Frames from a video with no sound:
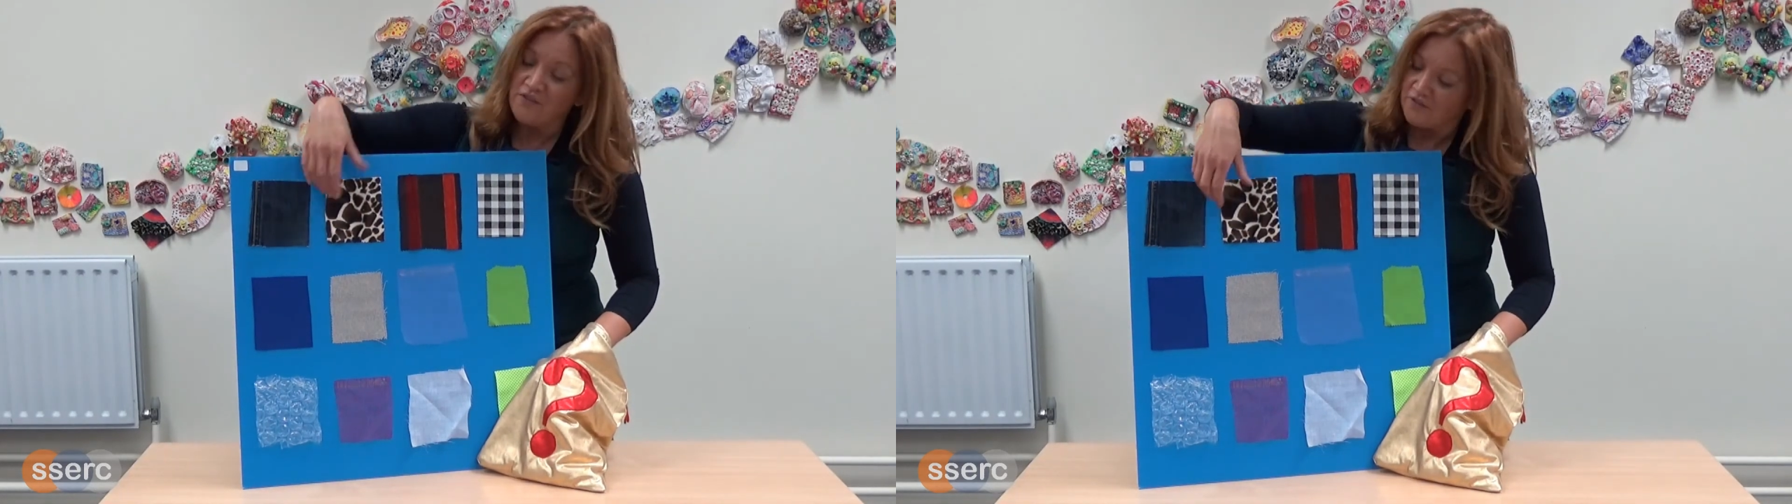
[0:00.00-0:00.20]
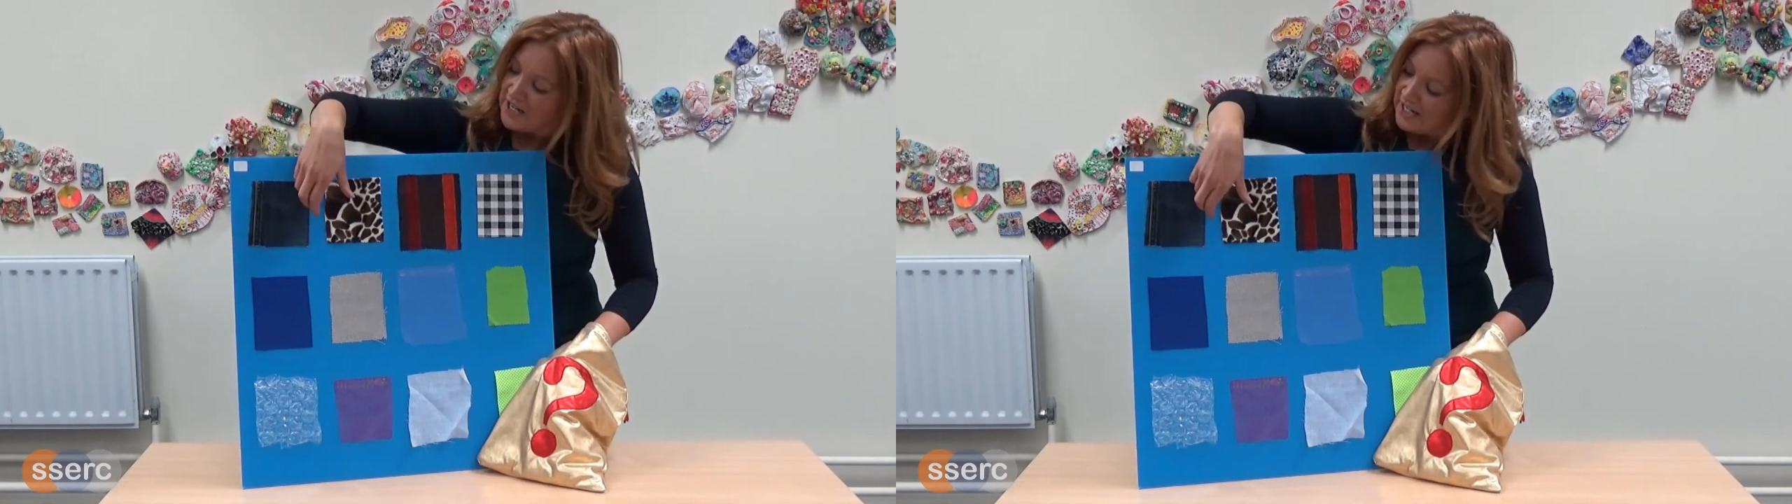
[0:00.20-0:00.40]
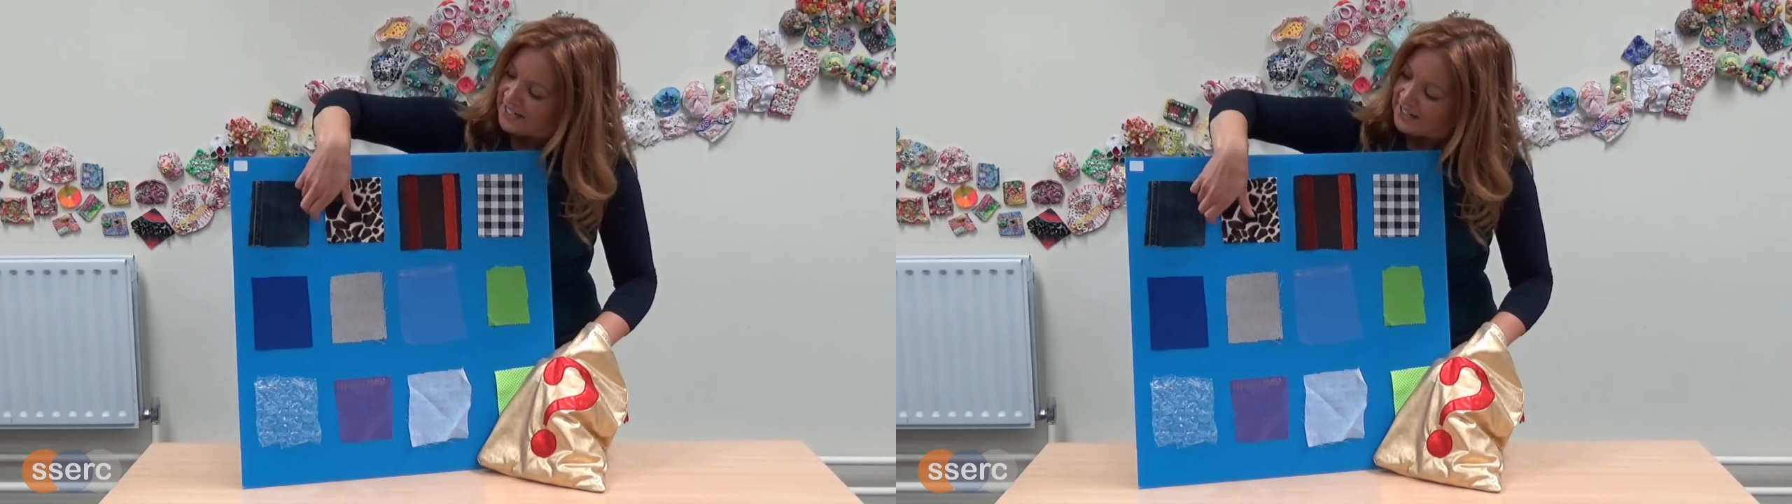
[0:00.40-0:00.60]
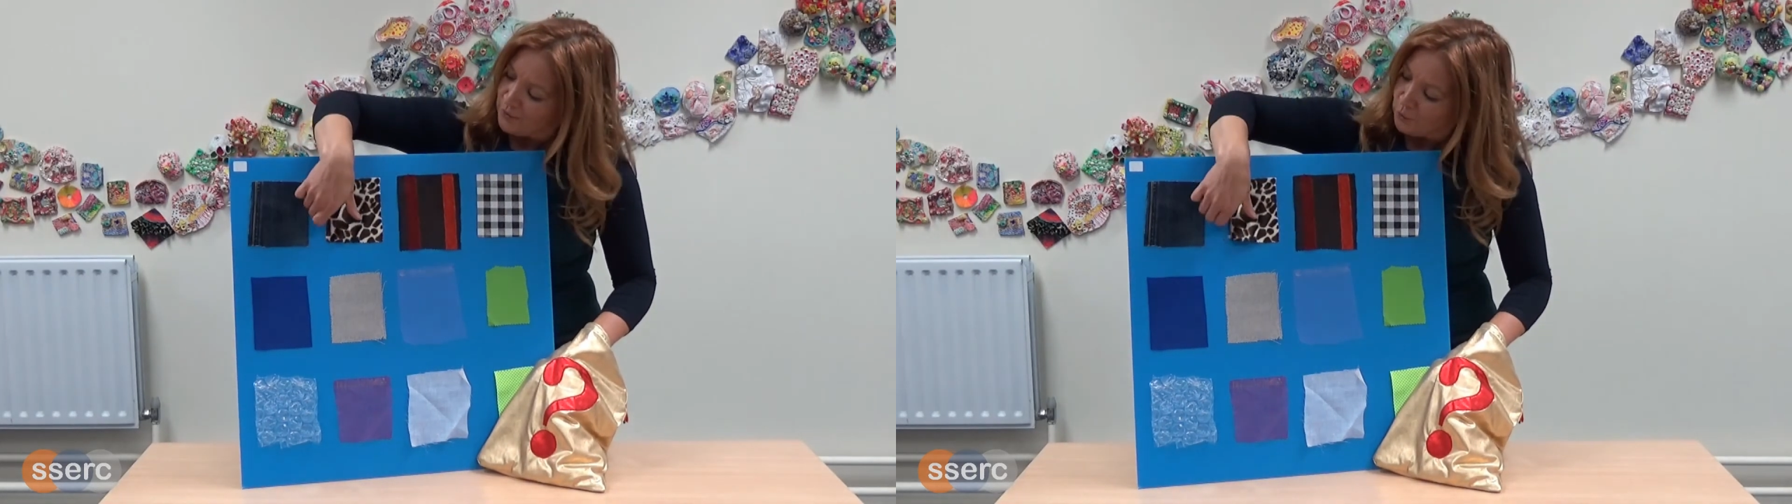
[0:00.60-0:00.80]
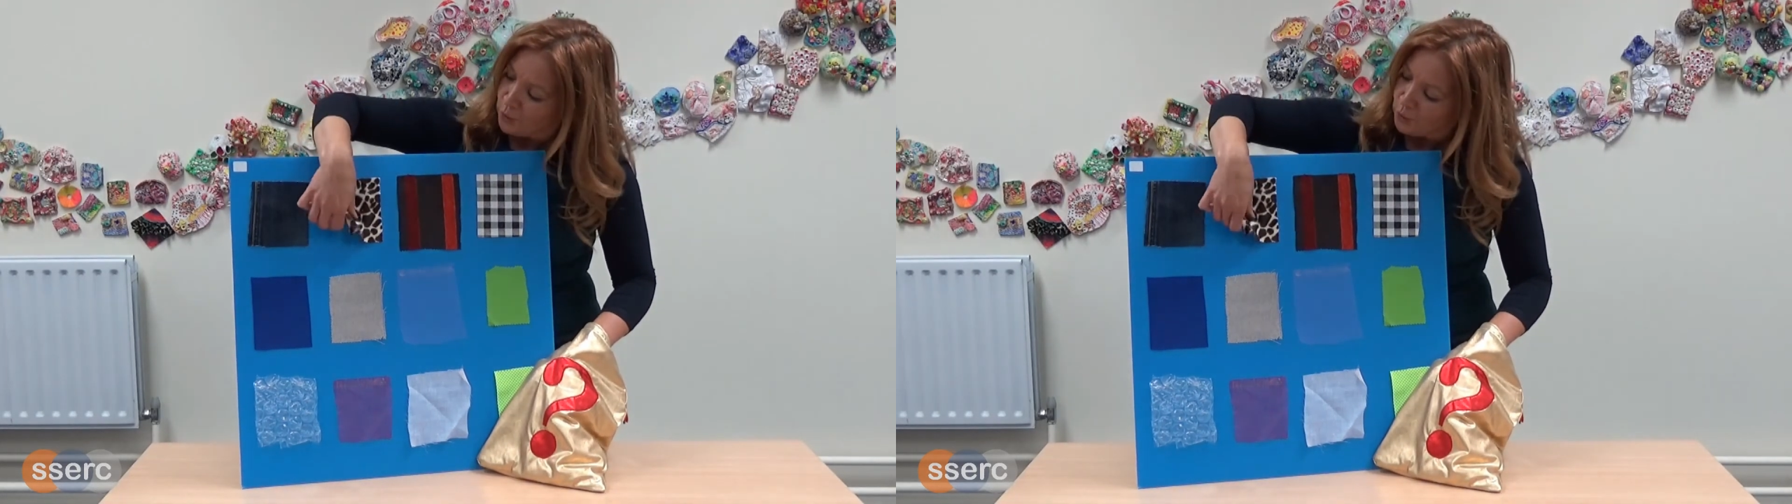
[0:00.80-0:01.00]
the feely
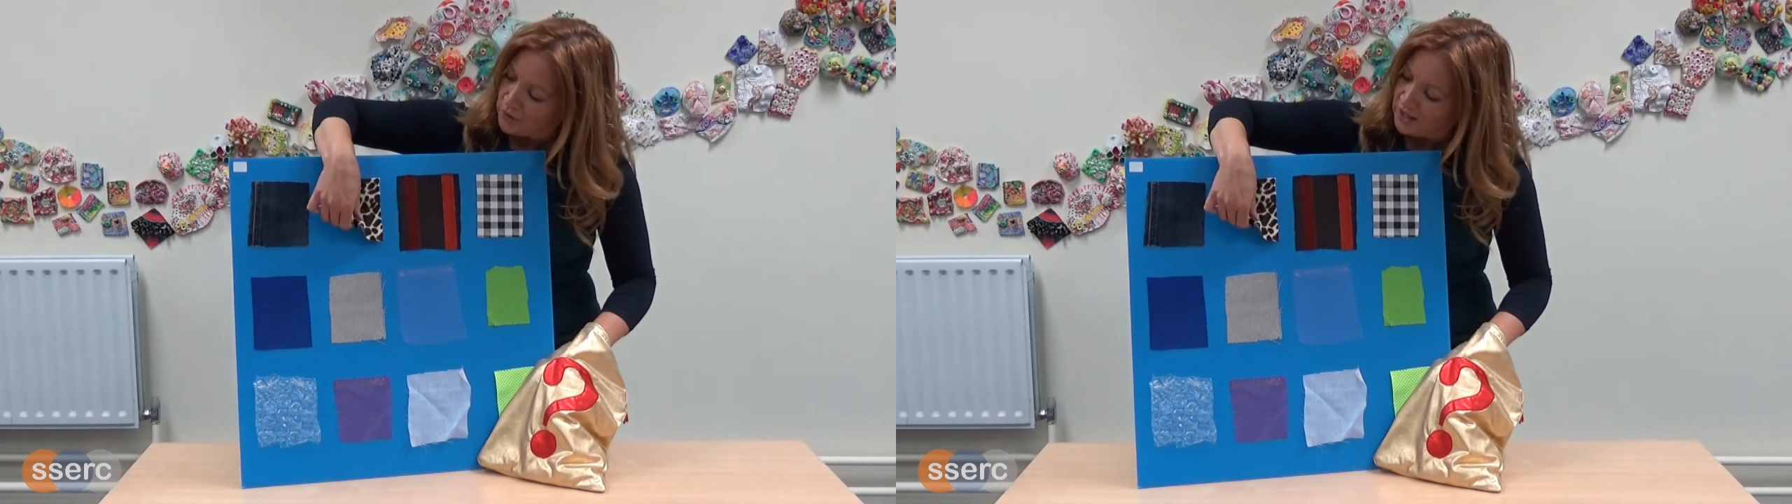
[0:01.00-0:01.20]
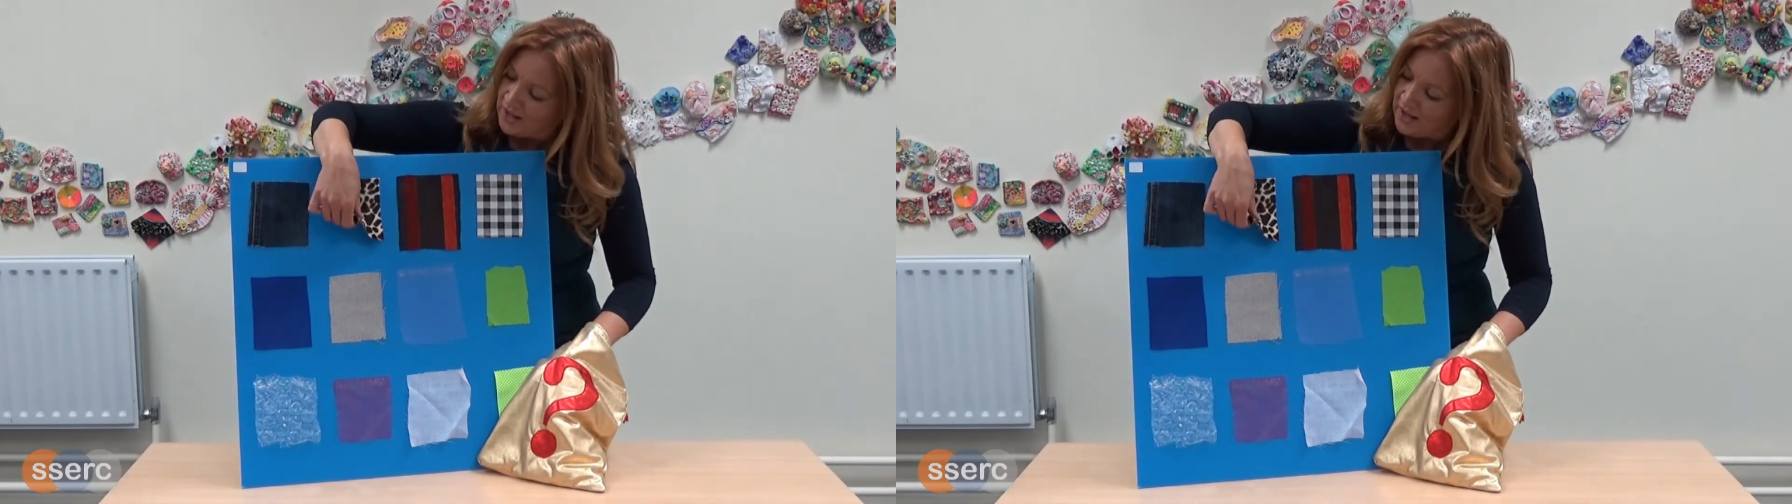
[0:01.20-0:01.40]
wall.